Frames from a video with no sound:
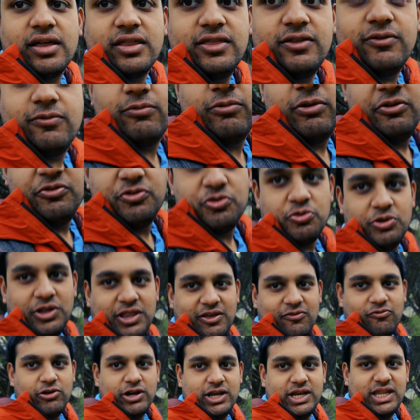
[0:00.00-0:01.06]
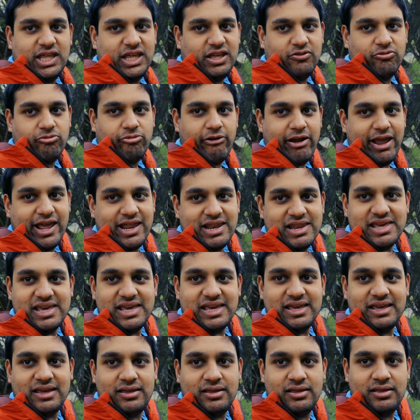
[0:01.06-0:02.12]
it was really windy,
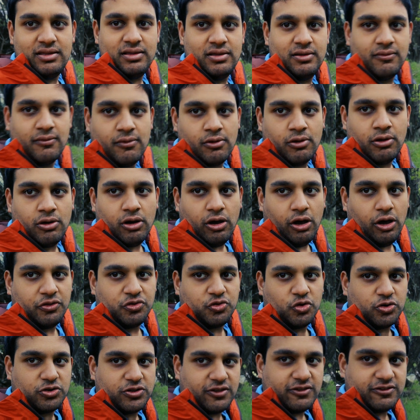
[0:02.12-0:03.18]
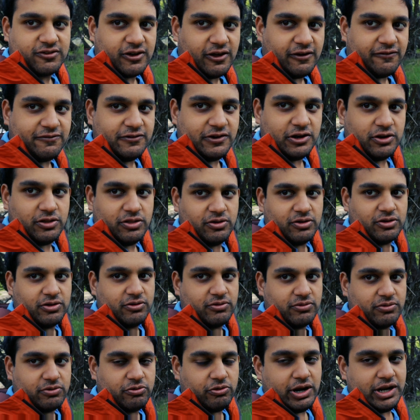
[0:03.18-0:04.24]
rainy, all sorts of stuff near the
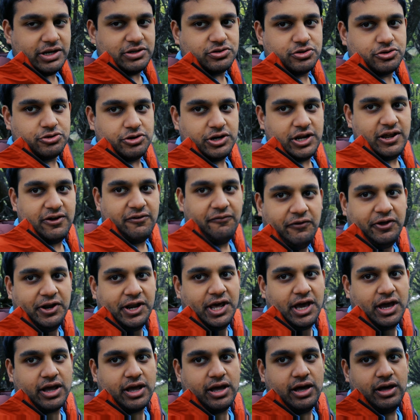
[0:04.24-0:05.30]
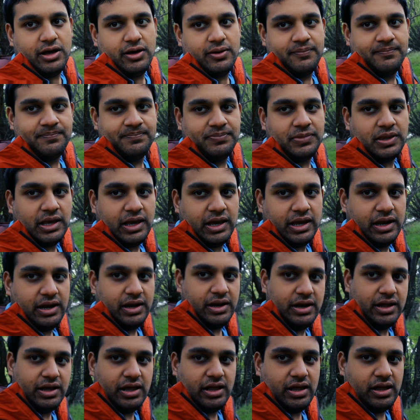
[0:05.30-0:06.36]
Great Tree of Wanaka,
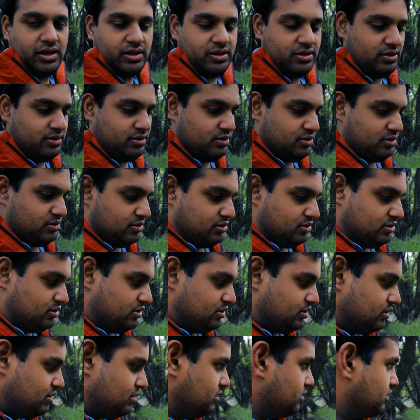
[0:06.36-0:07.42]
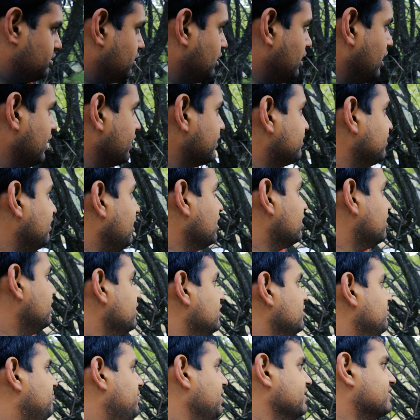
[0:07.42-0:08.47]
and not exactly
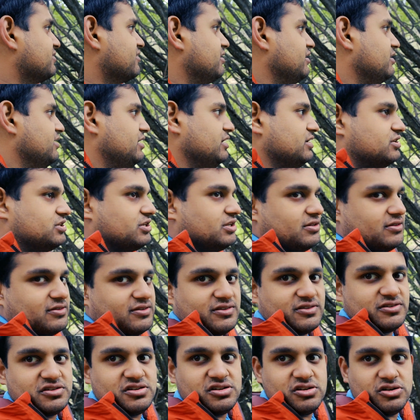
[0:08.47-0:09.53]
the best conditions